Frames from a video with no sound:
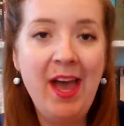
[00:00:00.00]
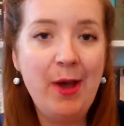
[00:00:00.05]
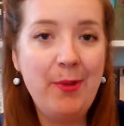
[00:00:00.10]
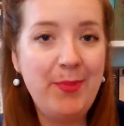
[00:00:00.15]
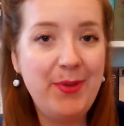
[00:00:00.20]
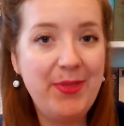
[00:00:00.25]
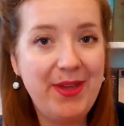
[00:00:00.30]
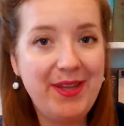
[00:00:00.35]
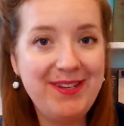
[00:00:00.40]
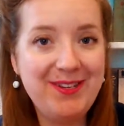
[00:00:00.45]

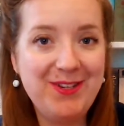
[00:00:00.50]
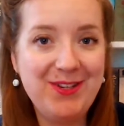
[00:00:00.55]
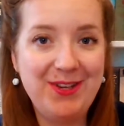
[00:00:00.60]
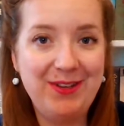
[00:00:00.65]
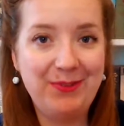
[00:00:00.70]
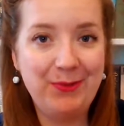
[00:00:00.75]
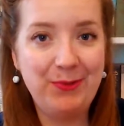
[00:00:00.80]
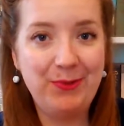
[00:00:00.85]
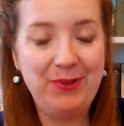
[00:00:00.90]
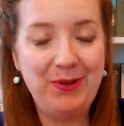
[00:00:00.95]
but then she
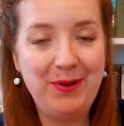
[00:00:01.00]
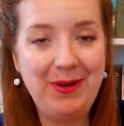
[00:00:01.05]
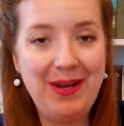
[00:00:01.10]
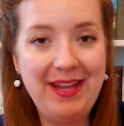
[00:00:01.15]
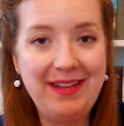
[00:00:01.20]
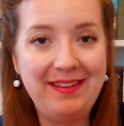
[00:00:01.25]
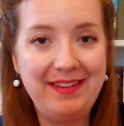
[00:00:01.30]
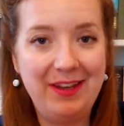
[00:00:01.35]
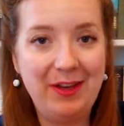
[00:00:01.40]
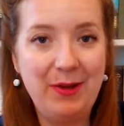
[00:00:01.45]
is also
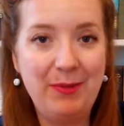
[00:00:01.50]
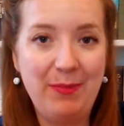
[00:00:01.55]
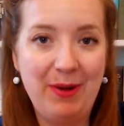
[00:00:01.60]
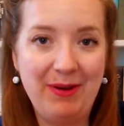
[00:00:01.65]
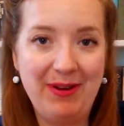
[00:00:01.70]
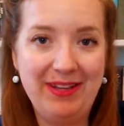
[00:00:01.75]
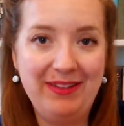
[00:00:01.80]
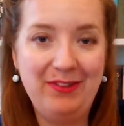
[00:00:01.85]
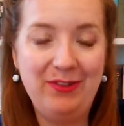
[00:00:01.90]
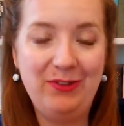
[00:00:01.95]
later
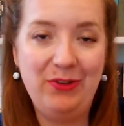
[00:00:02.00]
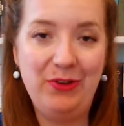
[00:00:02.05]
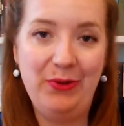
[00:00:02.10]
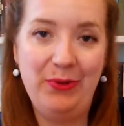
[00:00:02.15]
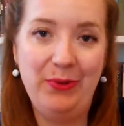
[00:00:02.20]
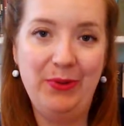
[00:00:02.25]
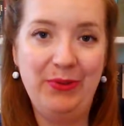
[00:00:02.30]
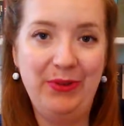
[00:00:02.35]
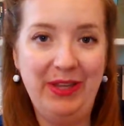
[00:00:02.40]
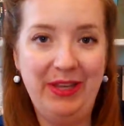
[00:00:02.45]
married
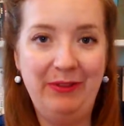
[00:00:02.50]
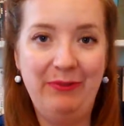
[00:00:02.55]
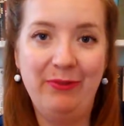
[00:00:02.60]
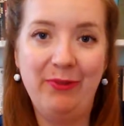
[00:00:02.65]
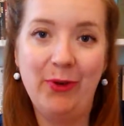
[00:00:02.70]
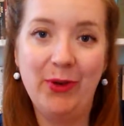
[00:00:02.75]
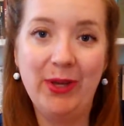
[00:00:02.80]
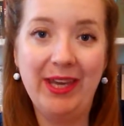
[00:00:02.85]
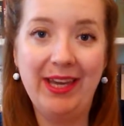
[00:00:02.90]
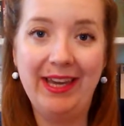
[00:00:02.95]
to the
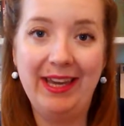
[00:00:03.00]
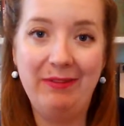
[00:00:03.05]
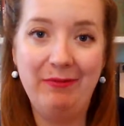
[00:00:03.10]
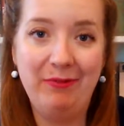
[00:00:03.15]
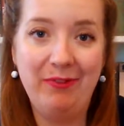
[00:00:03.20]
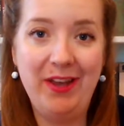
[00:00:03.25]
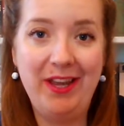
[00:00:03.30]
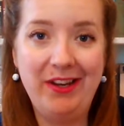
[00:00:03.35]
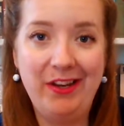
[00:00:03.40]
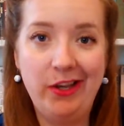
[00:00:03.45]
Viking
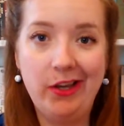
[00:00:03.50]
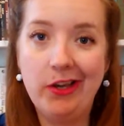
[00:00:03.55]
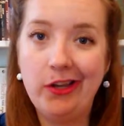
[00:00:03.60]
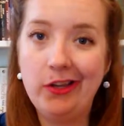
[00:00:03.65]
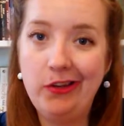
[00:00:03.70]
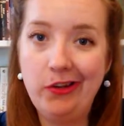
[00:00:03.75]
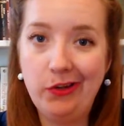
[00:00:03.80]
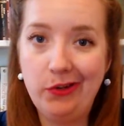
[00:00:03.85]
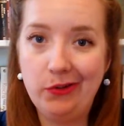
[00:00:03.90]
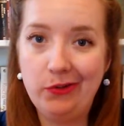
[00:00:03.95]
invader
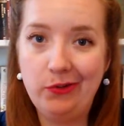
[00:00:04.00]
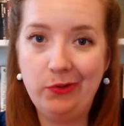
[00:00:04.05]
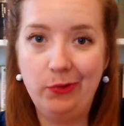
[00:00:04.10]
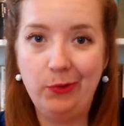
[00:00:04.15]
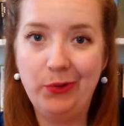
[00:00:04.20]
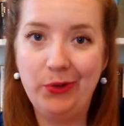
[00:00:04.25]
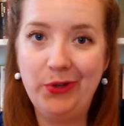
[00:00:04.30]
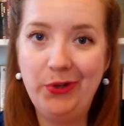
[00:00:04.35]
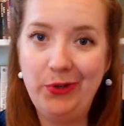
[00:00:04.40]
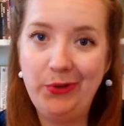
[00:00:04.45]
Knut,
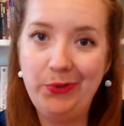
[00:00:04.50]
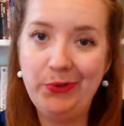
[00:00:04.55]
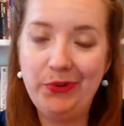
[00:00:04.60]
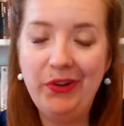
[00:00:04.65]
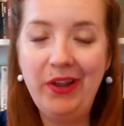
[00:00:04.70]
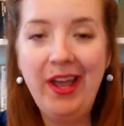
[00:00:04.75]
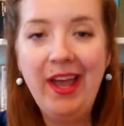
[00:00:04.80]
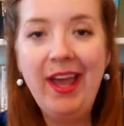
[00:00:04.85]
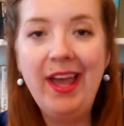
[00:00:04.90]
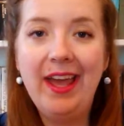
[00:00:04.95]
or Knut.
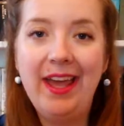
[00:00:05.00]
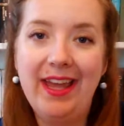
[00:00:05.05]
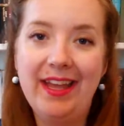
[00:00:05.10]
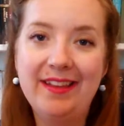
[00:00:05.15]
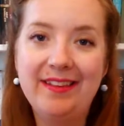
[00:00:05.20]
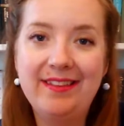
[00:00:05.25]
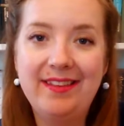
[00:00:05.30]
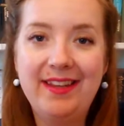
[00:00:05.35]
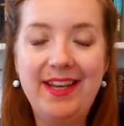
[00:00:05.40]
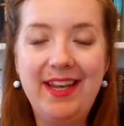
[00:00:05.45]

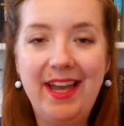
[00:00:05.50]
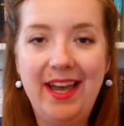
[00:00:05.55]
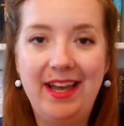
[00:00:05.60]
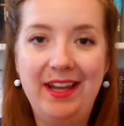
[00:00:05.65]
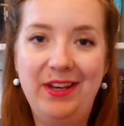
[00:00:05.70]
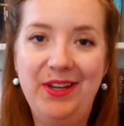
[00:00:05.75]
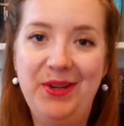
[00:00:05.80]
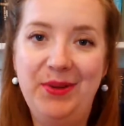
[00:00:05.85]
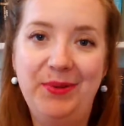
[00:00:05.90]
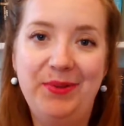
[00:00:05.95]
It's
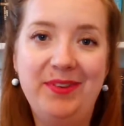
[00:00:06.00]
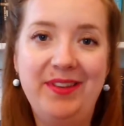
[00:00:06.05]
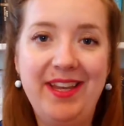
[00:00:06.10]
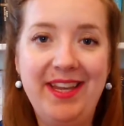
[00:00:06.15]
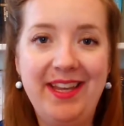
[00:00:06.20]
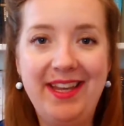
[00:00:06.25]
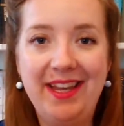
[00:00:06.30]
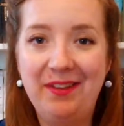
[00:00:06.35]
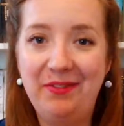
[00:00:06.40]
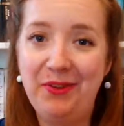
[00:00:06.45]

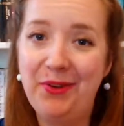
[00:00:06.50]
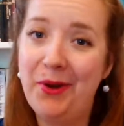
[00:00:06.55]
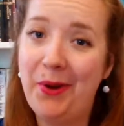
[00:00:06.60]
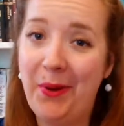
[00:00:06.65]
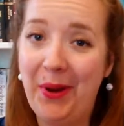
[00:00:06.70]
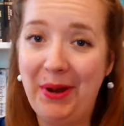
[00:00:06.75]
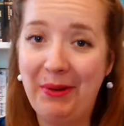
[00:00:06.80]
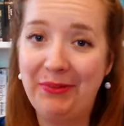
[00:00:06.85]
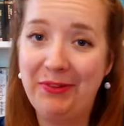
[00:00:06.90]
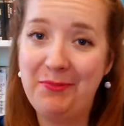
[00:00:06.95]
C-N-U-T. If you know
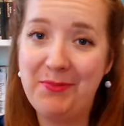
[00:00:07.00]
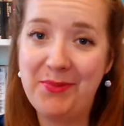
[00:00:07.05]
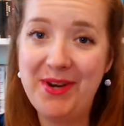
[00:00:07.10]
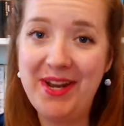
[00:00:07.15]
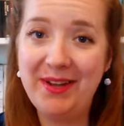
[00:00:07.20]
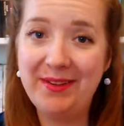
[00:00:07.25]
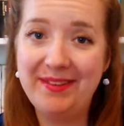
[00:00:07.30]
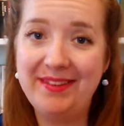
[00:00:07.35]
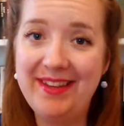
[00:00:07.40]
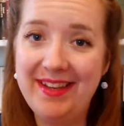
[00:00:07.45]
how to
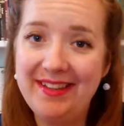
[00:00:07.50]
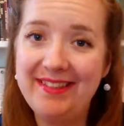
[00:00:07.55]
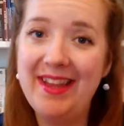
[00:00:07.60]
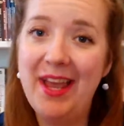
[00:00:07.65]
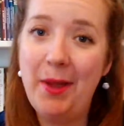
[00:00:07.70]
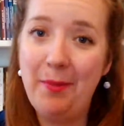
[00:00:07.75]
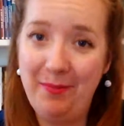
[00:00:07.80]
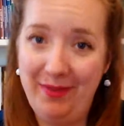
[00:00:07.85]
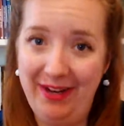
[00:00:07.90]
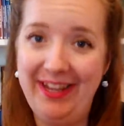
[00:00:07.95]
pronounce it,
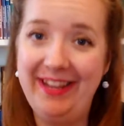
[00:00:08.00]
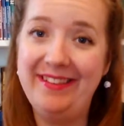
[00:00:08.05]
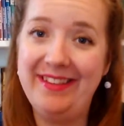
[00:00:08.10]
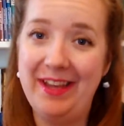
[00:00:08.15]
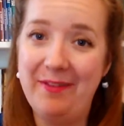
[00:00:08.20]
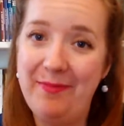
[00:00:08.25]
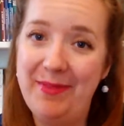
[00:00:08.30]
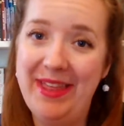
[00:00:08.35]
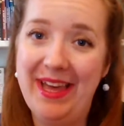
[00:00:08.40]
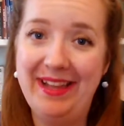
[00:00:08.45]
please
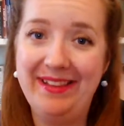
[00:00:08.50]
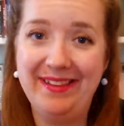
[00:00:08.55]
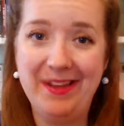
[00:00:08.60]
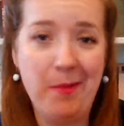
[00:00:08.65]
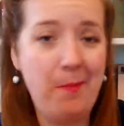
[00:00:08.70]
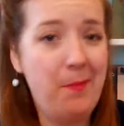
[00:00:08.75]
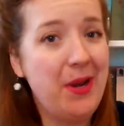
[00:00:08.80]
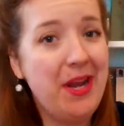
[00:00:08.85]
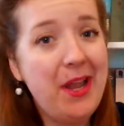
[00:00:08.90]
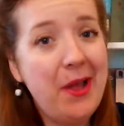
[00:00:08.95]
give me the heads
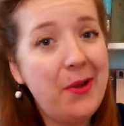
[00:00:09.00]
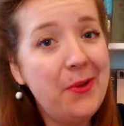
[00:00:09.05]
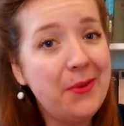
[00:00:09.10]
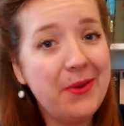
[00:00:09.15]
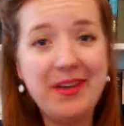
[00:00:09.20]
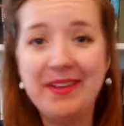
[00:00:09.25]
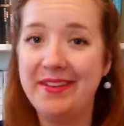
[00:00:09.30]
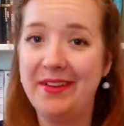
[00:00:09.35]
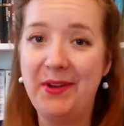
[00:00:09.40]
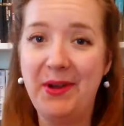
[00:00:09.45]
up below
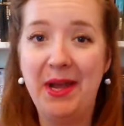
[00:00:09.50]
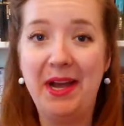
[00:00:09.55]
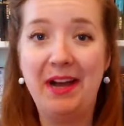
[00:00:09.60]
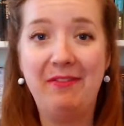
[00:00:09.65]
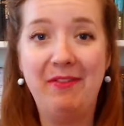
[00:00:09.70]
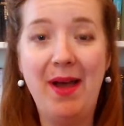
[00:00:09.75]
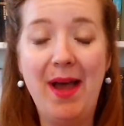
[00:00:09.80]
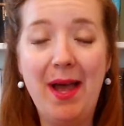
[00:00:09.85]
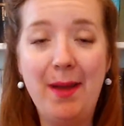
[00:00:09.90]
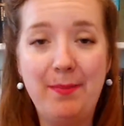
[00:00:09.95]
because I have
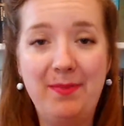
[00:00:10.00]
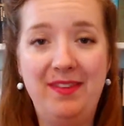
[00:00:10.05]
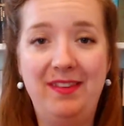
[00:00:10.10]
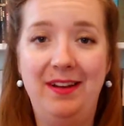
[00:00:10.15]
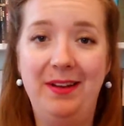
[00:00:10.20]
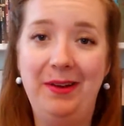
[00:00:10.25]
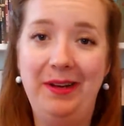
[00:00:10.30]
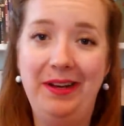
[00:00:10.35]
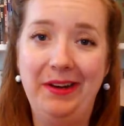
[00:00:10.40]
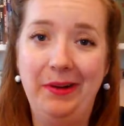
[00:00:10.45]

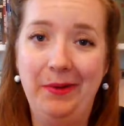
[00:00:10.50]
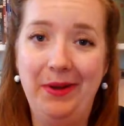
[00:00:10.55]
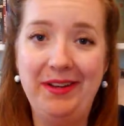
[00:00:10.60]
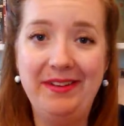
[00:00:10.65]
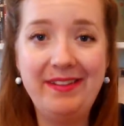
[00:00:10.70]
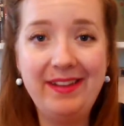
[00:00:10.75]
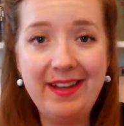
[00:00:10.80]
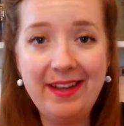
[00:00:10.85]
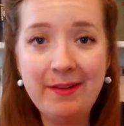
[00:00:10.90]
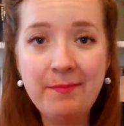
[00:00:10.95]
absolutely no
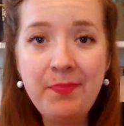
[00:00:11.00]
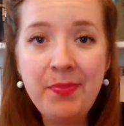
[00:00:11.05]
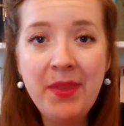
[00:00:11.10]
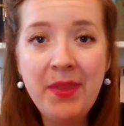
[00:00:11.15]
idea.